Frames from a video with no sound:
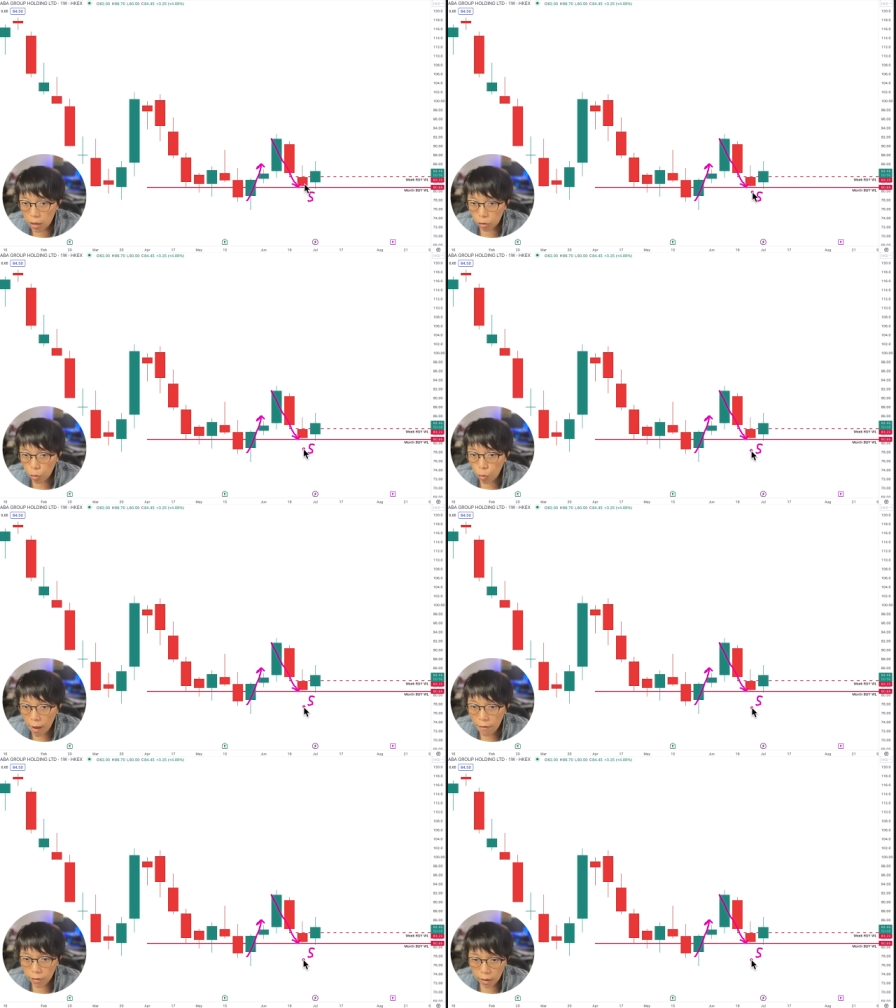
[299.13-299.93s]
So
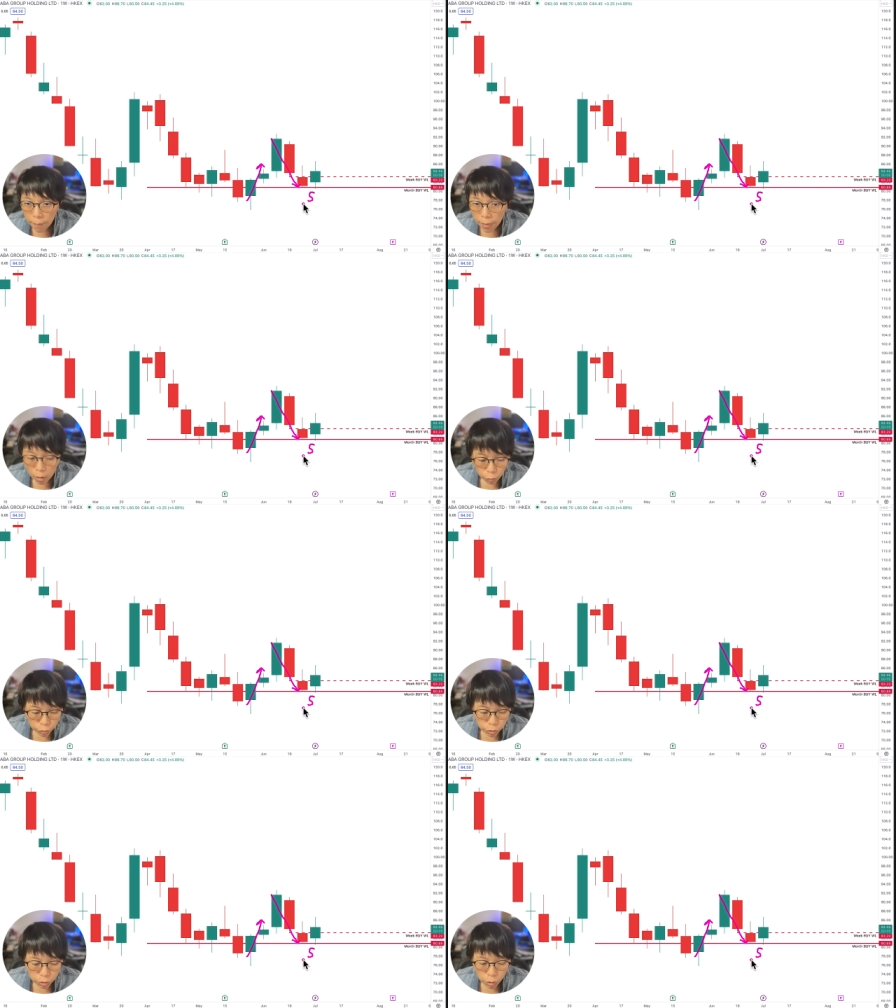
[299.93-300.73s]
whoever
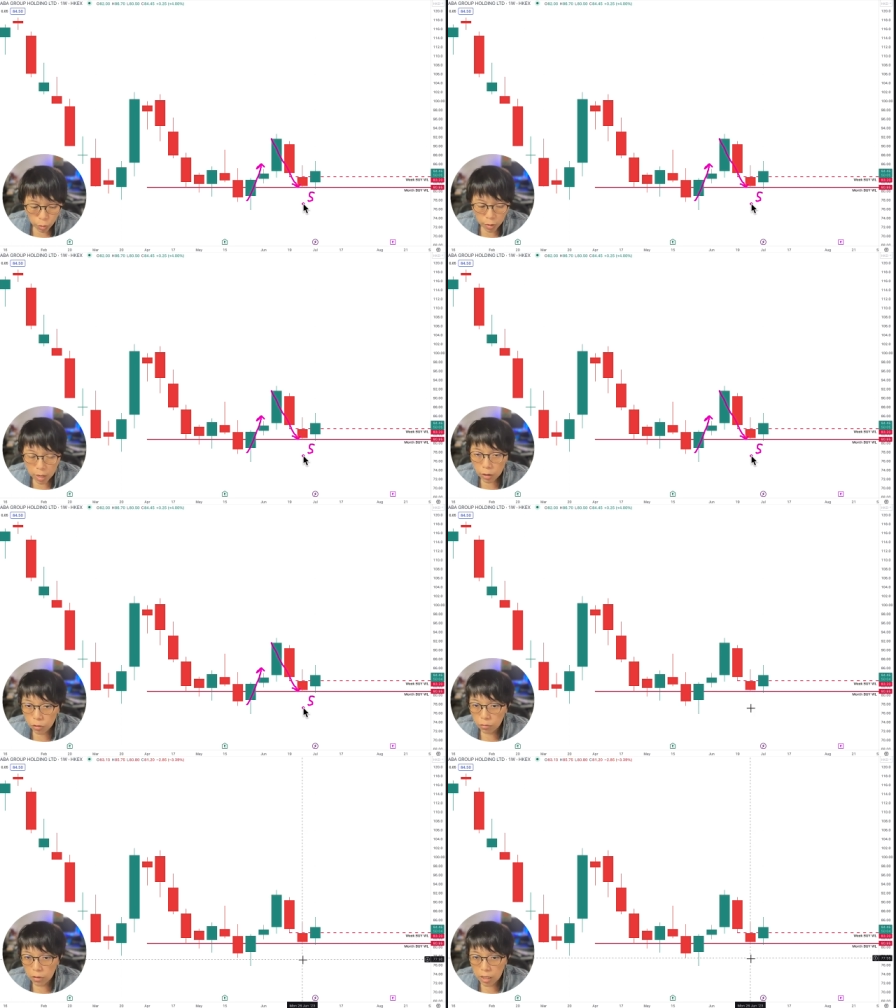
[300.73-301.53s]
who sold
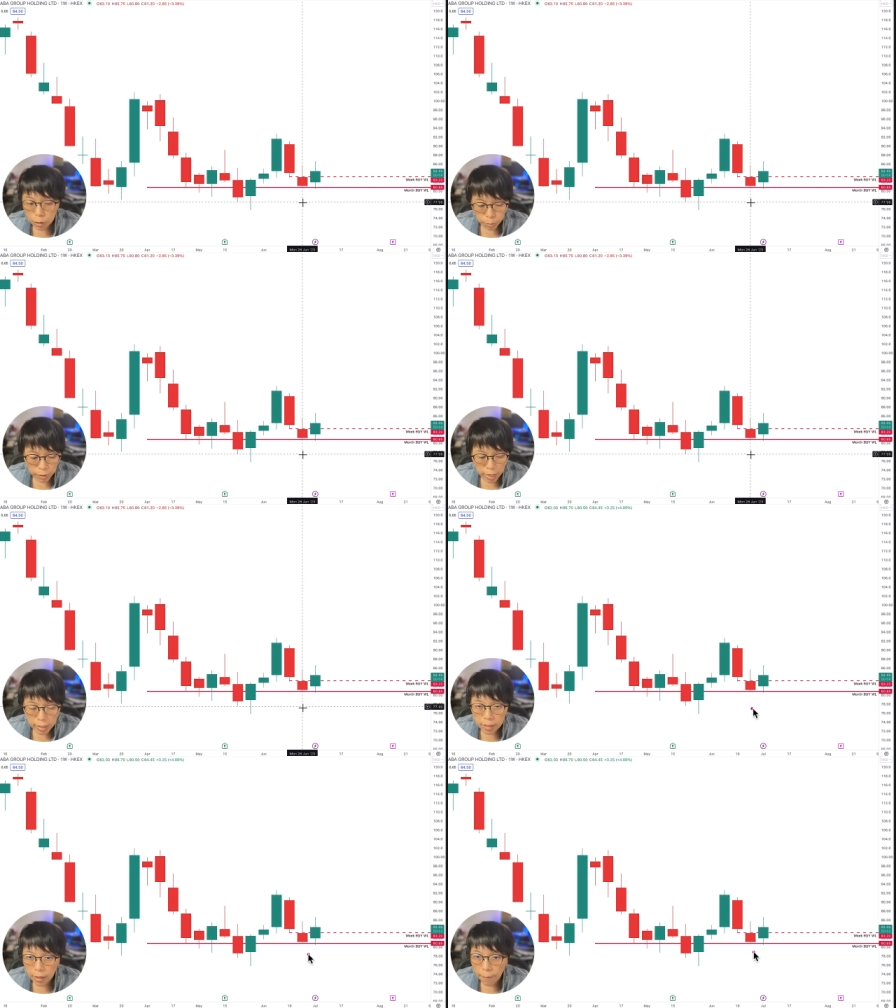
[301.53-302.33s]
into this
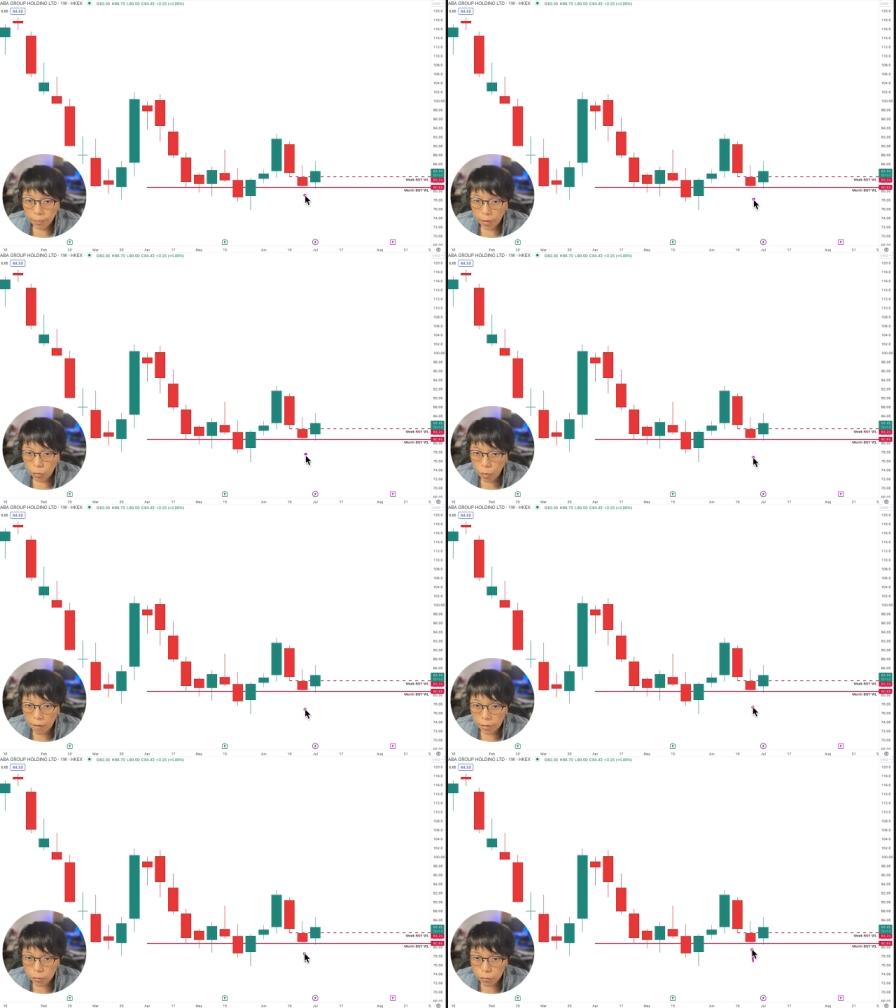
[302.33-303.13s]
place here,
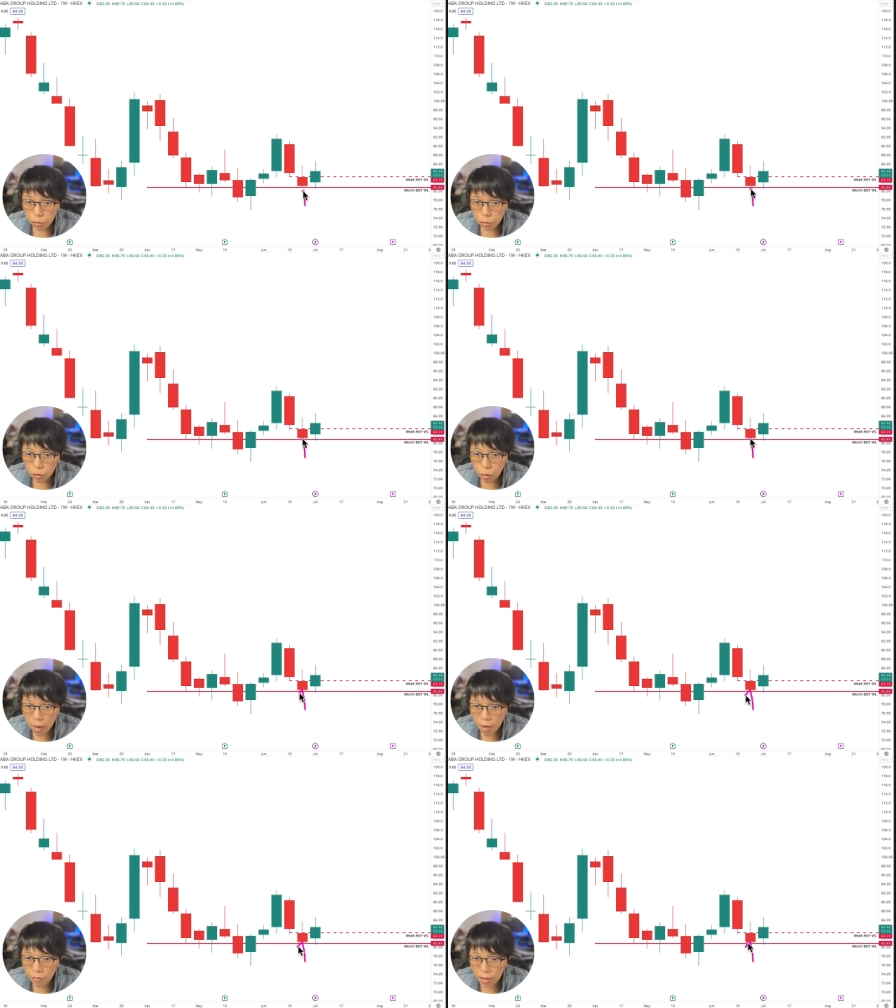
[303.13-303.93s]
whoever who sold at